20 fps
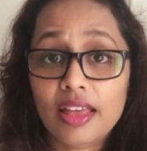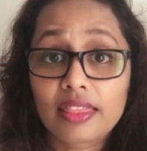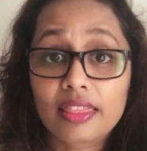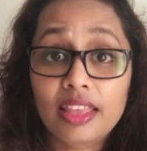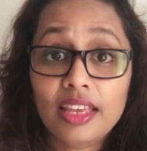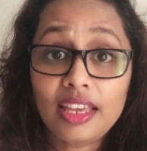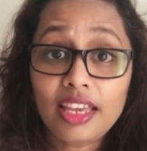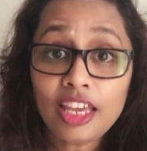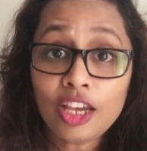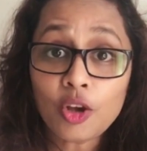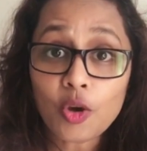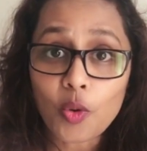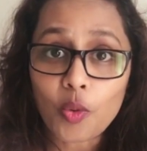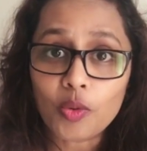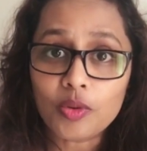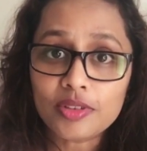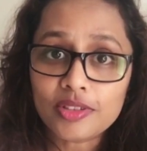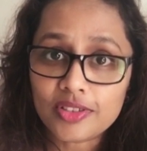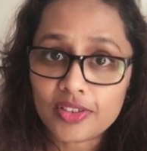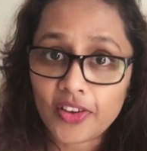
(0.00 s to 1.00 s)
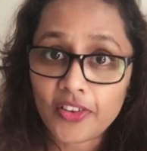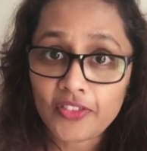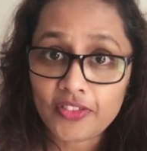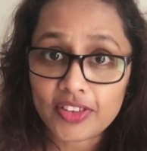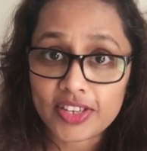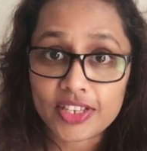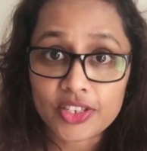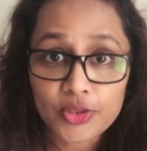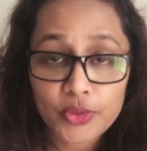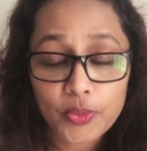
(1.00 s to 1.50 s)
The ego
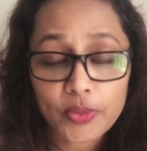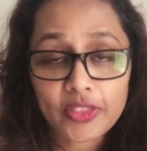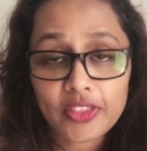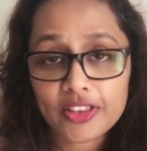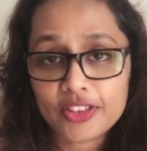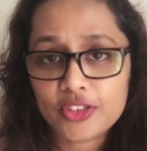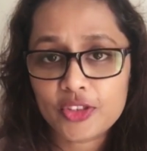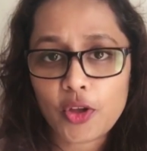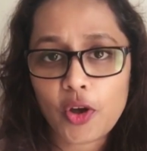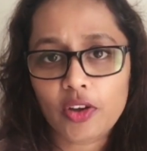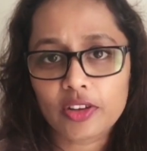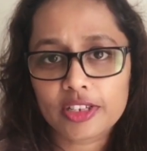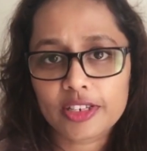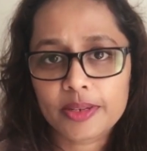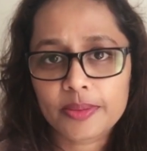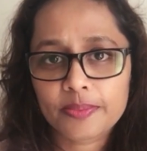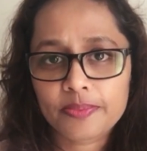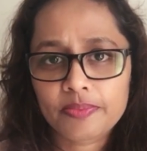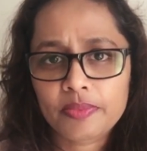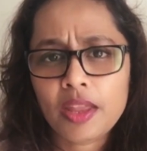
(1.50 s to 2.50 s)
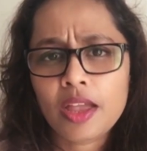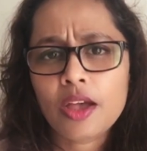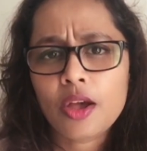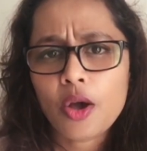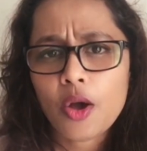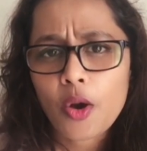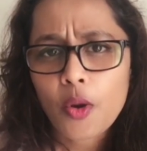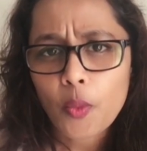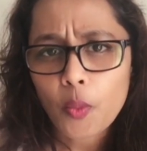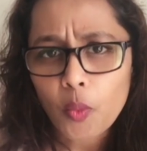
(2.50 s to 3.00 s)
surfaced with this thought.
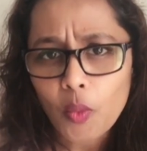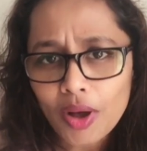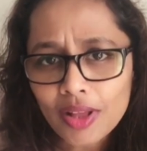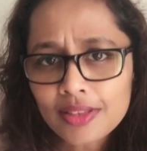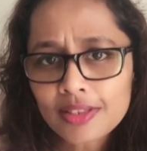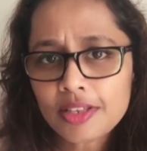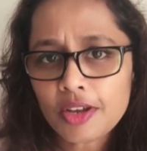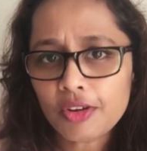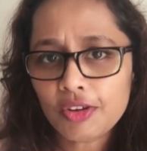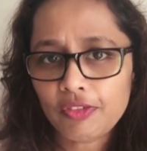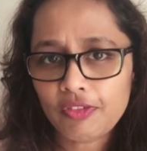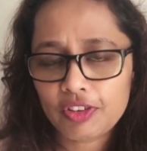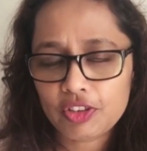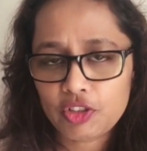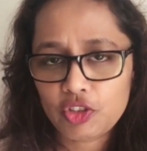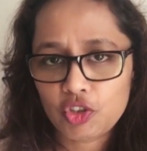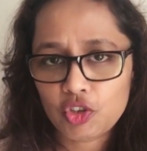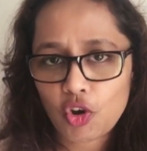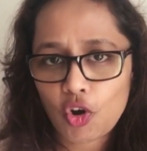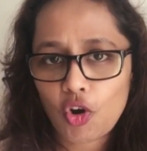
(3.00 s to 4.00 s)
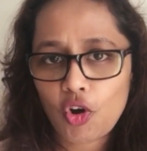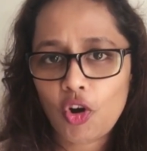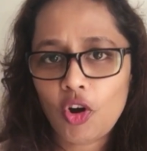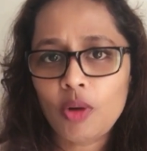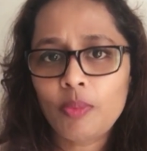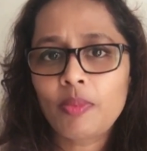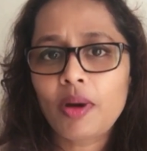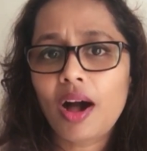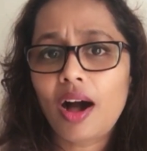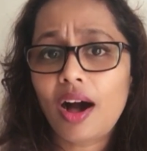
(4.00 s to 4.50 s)
Once out of a
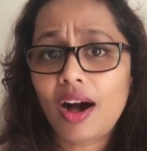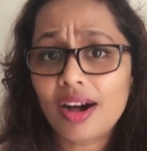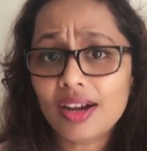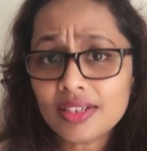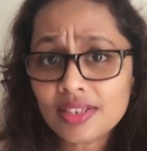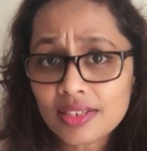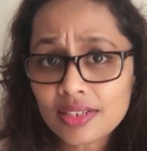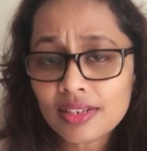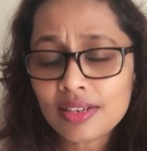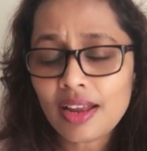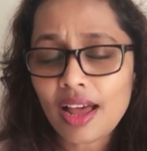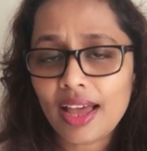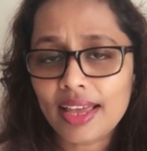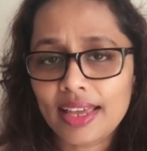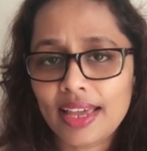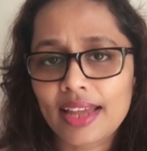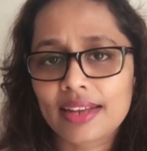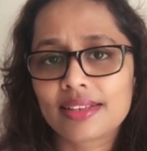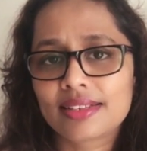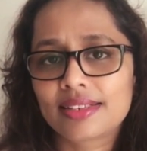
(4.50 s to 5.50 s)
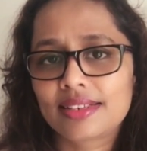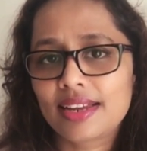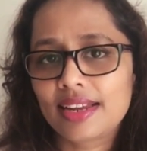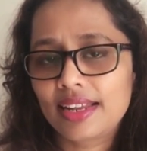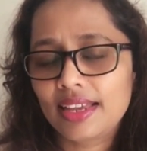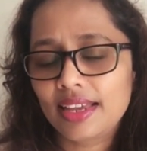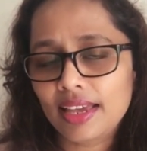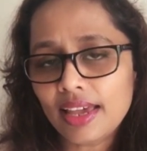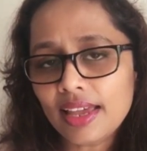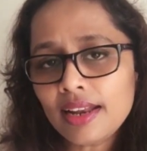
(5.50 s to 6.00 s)
job, until I get a
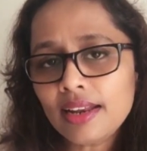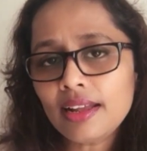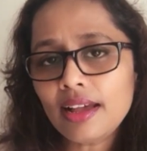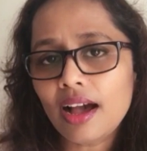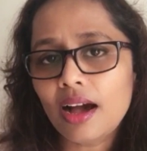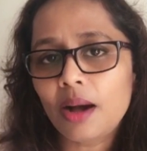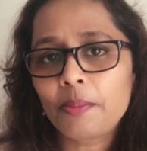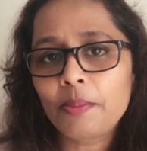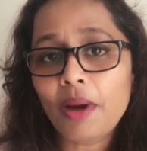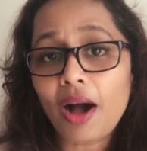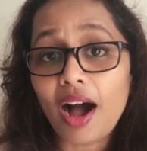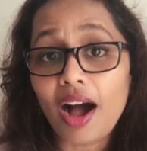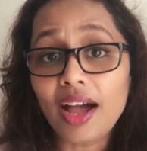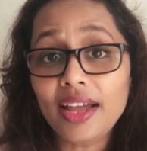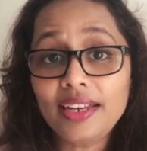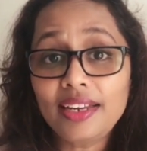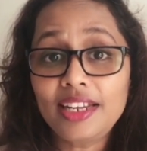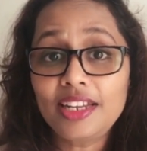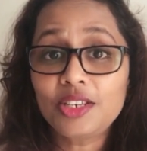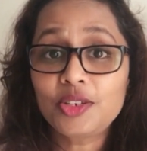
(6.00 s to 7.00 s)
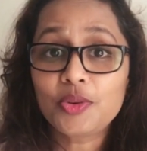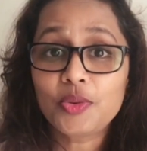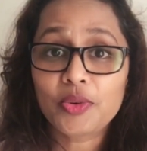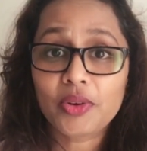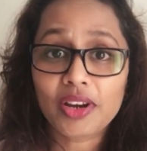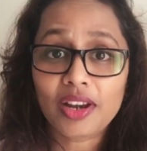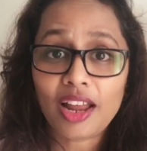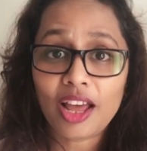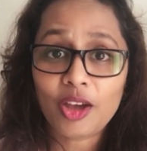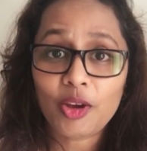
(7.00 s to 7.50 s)
steady income, I need to
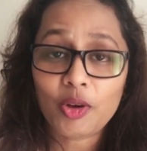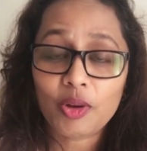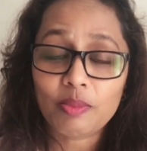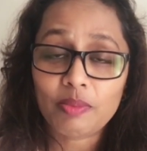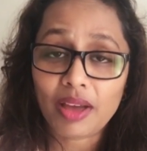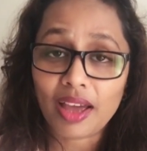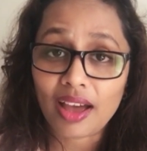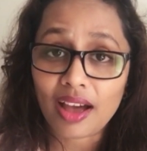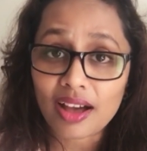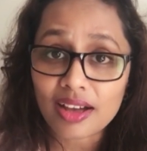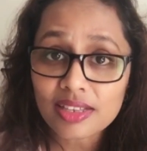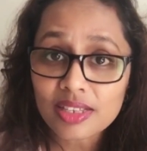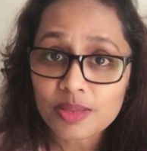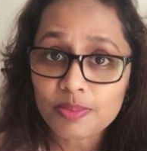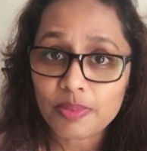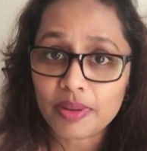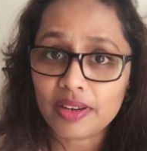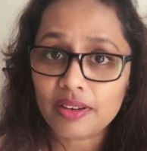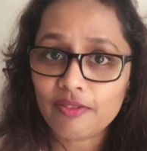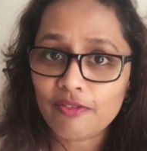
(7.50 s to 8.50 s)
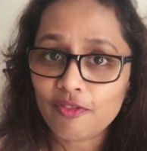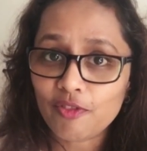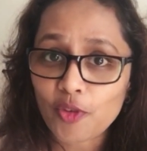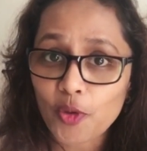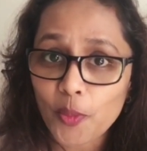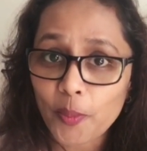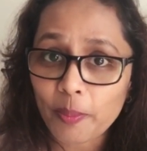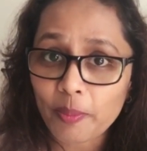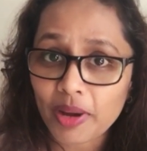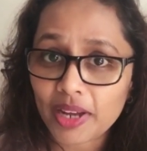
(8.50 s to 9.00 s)
rely on my husband
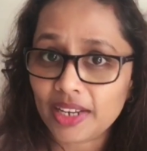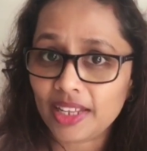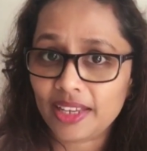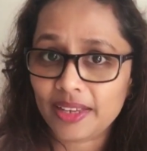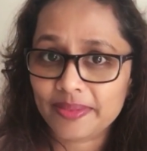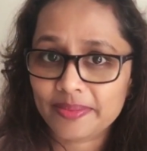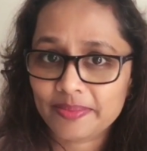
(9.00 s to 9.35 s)
for money.